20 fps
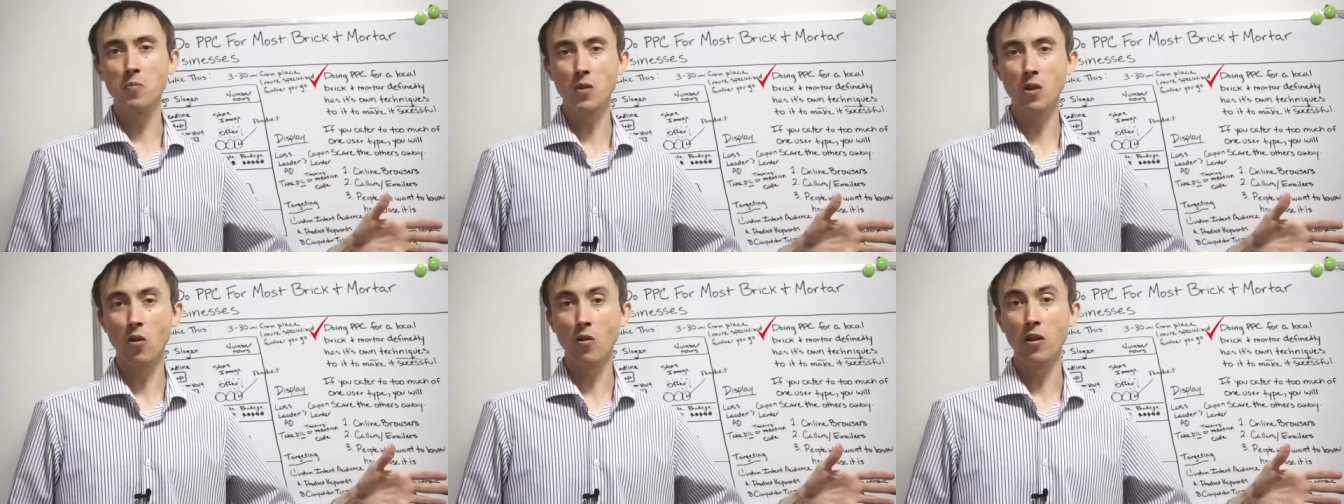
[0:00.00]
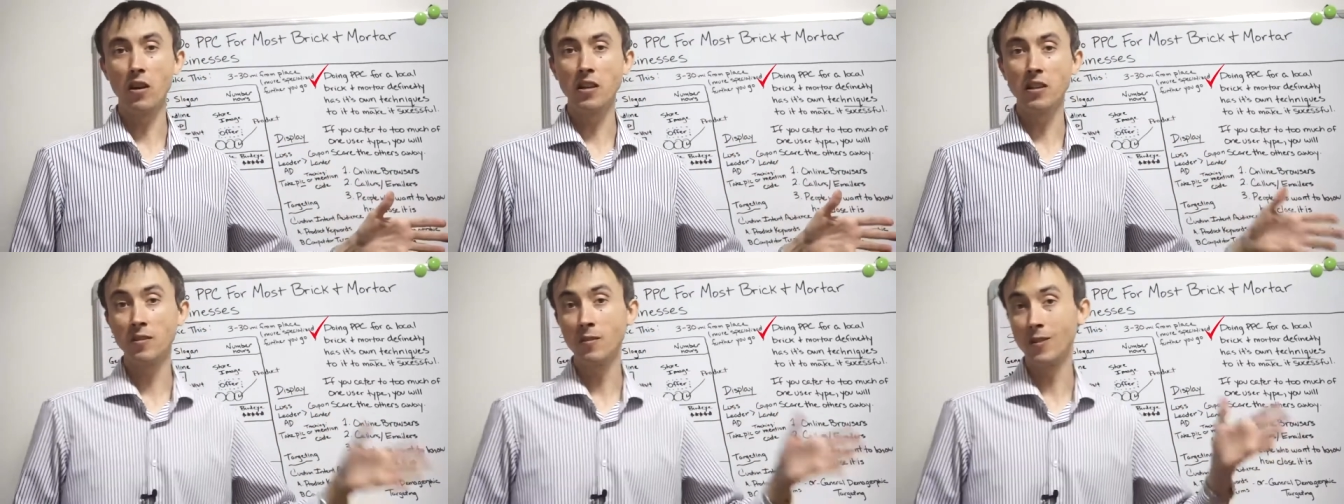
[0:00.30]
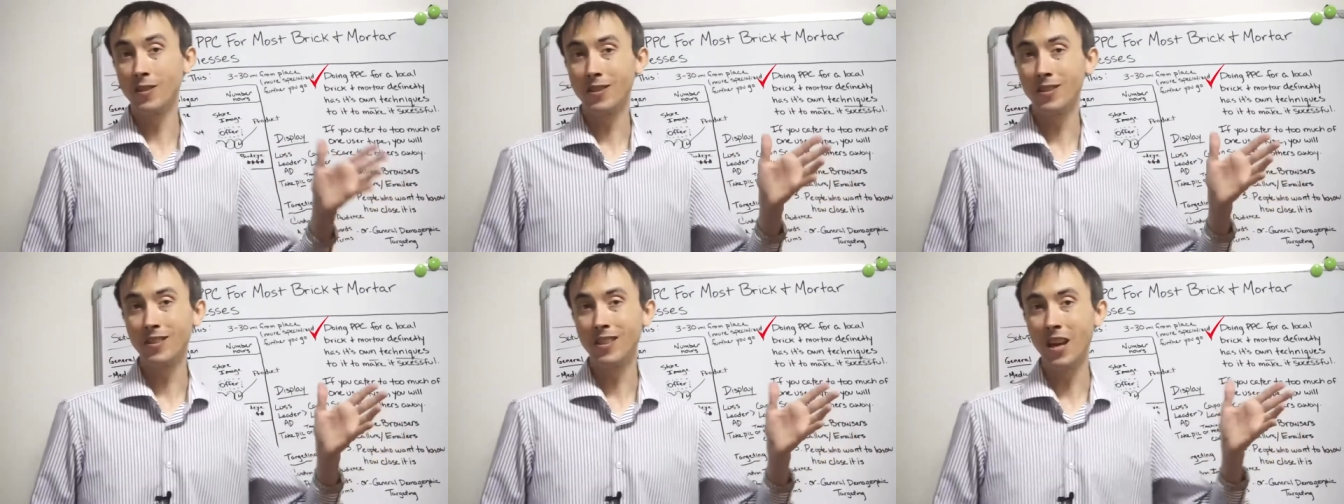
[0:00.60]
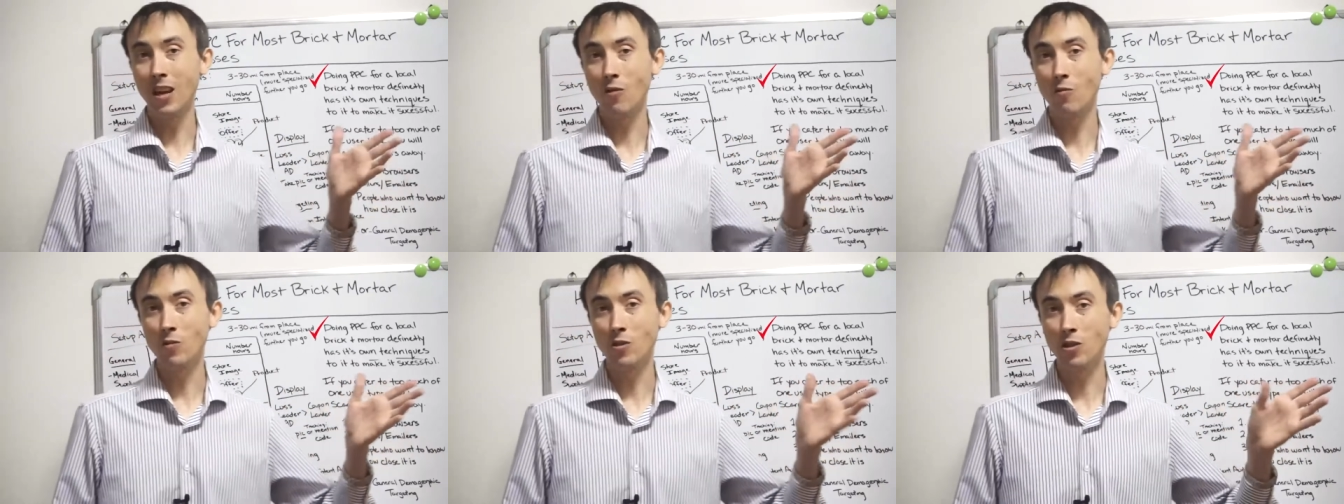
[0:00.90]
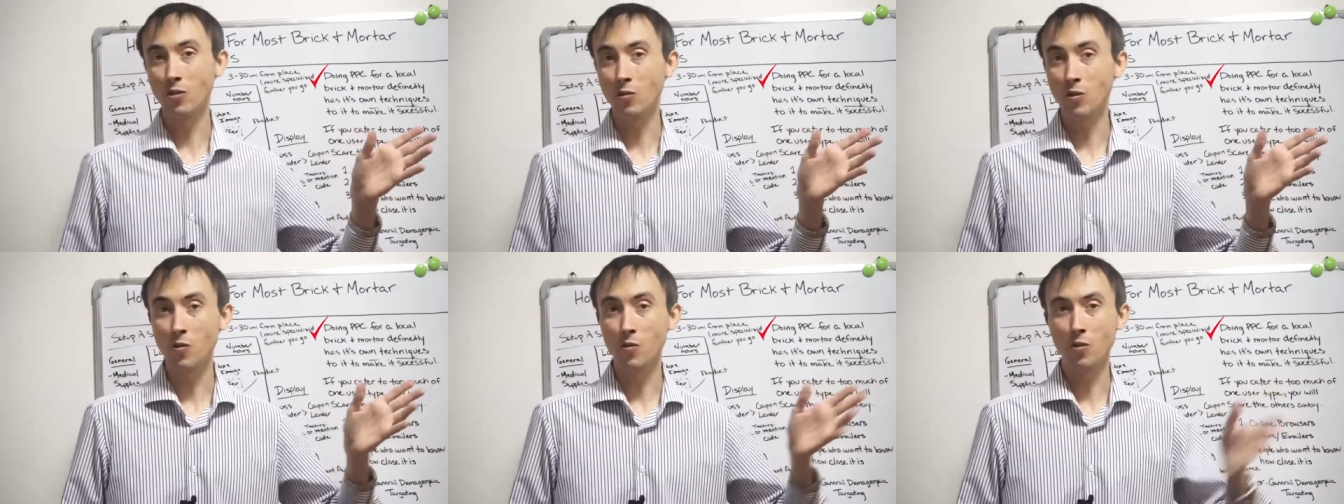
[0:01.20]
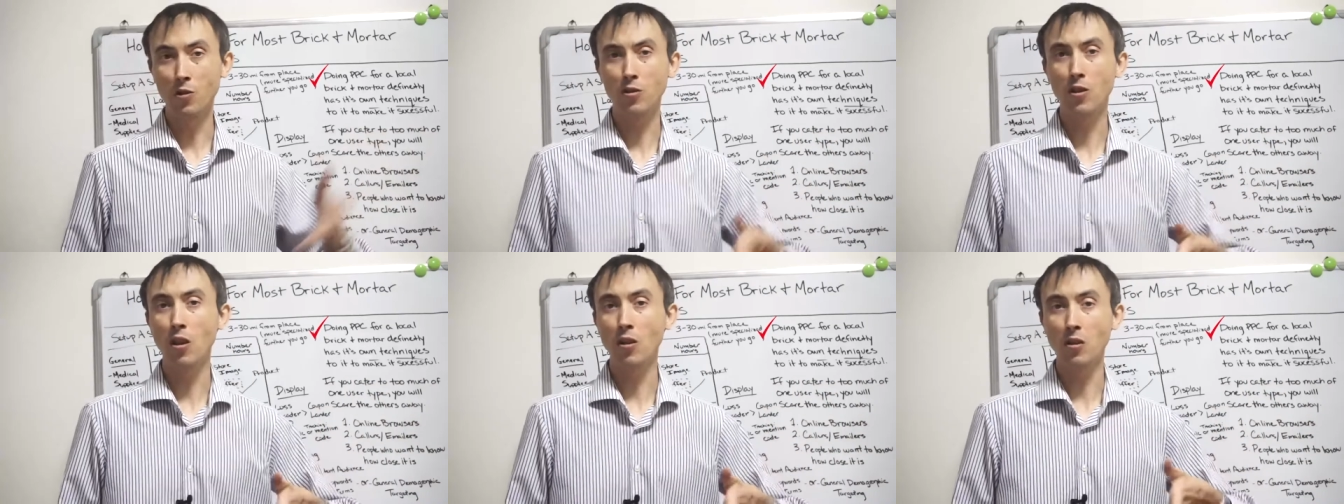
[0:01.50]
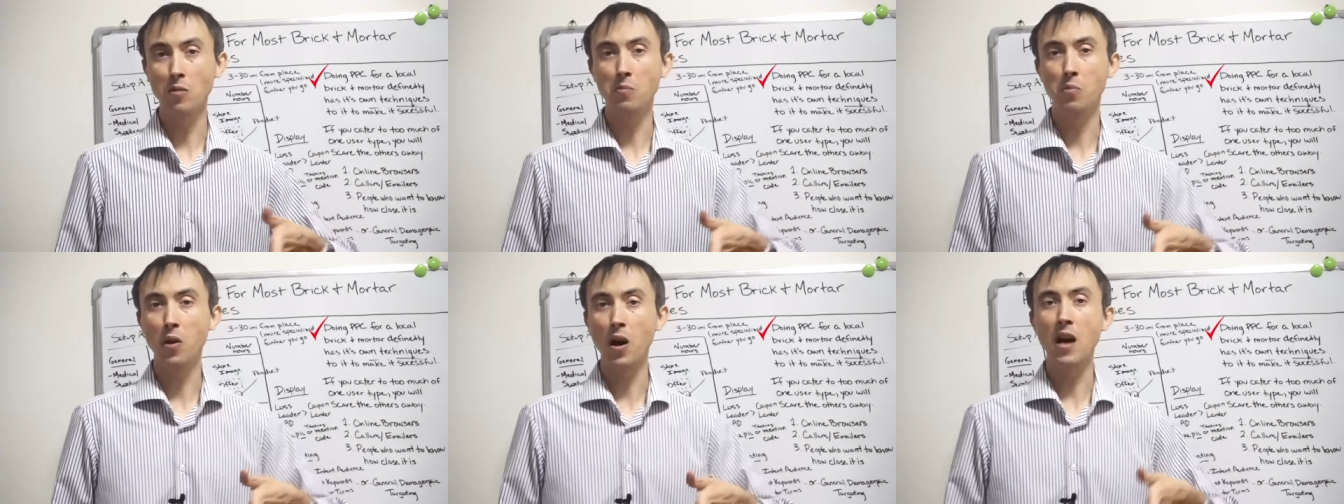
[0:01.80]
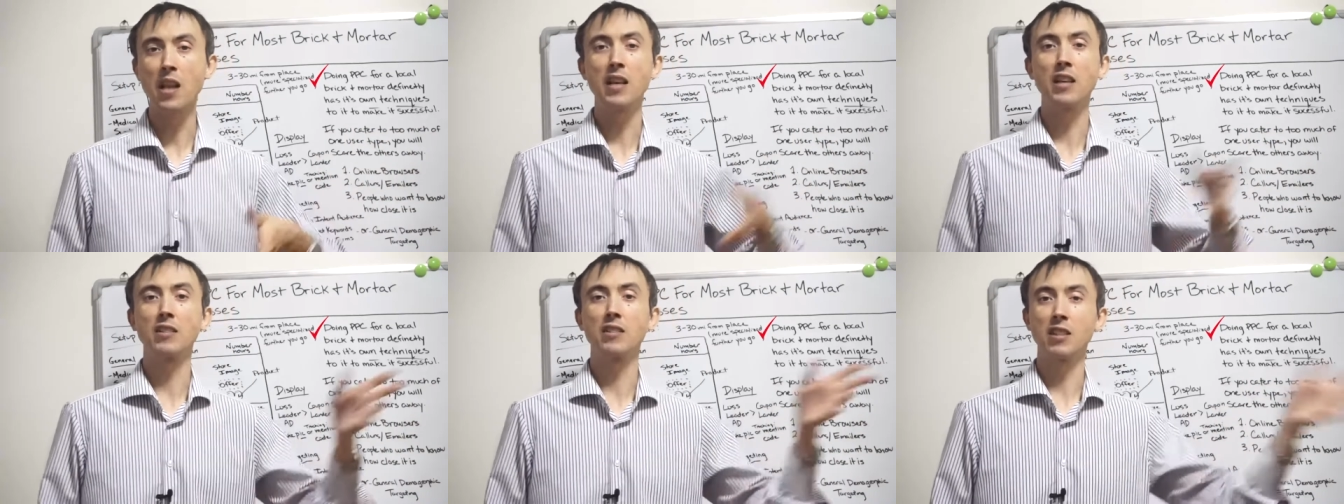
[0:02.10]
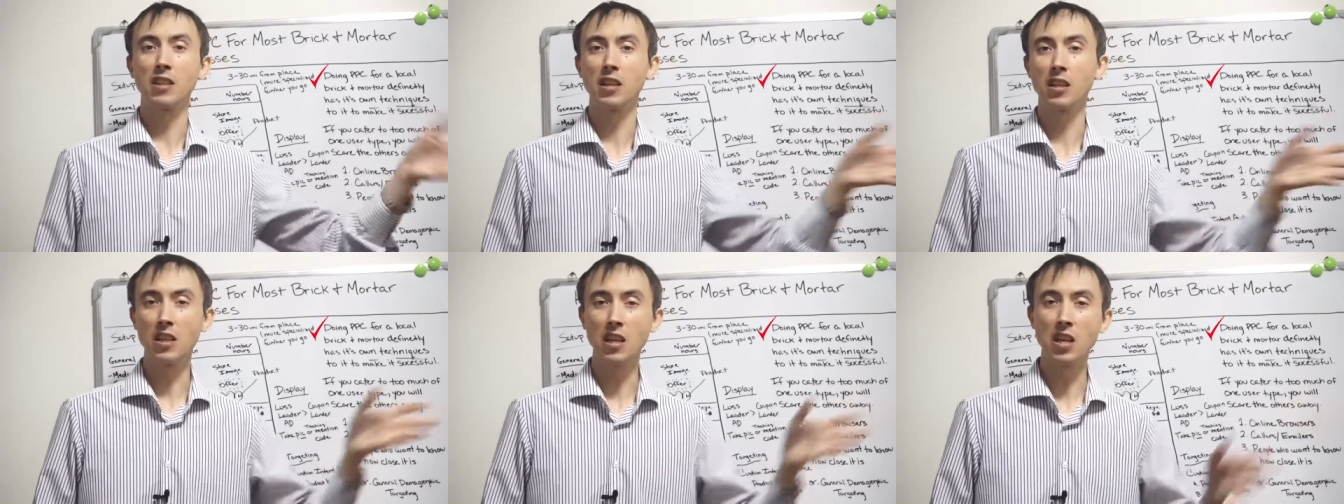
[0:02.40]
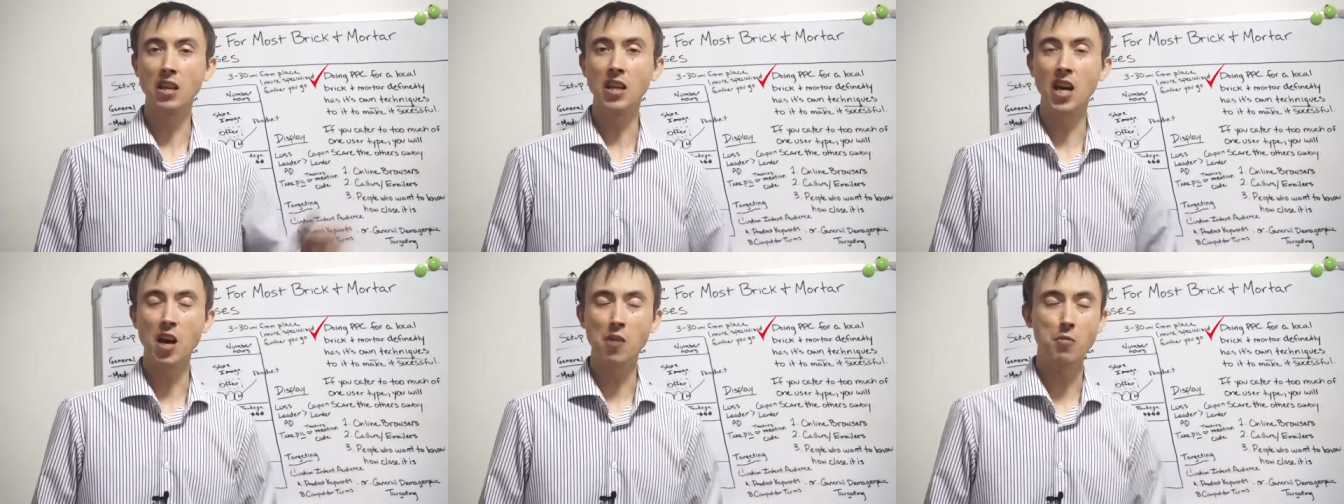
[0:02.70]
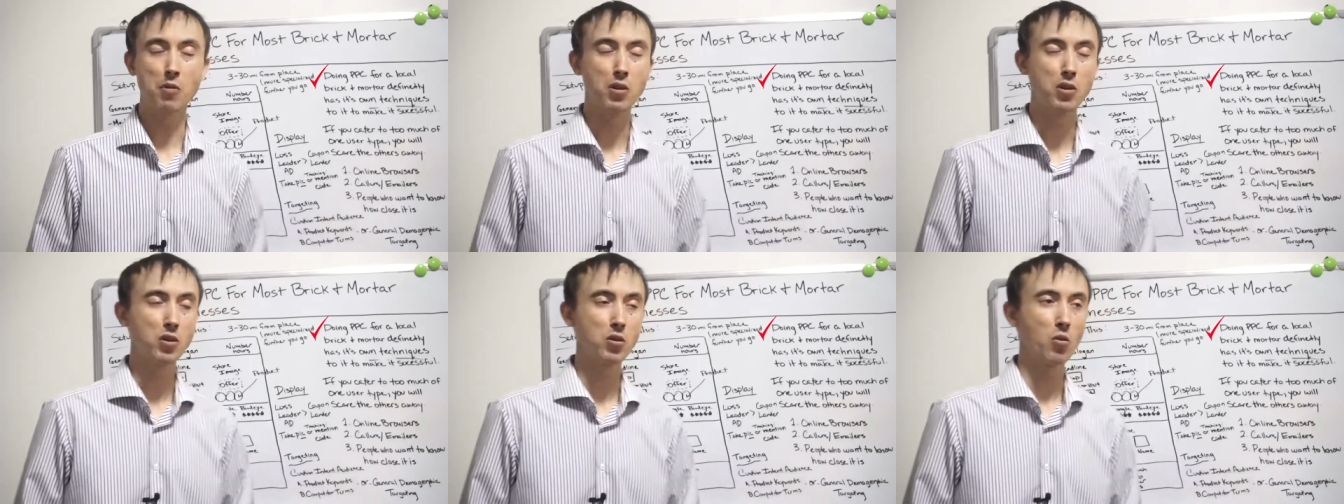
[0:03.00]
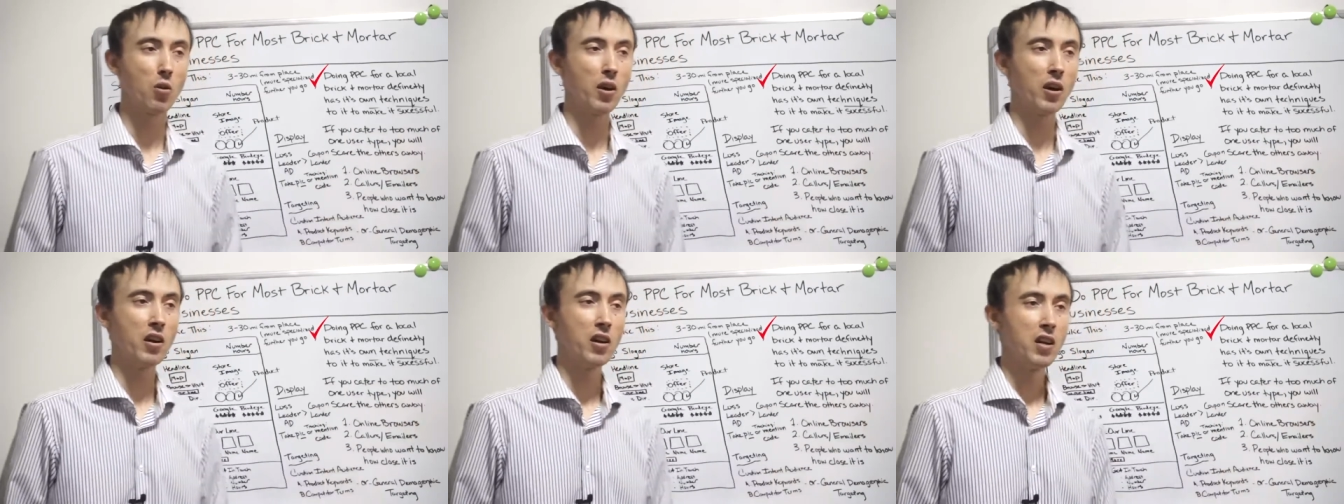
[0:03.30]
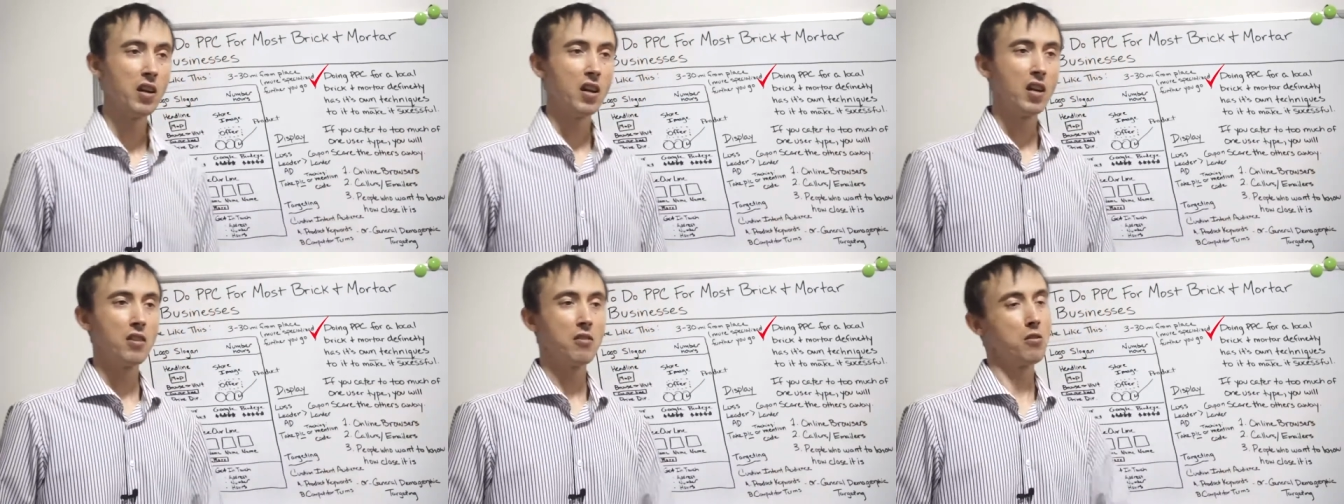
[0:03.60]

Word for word: you know, like let's say just if you're selling products like an e-commerce store,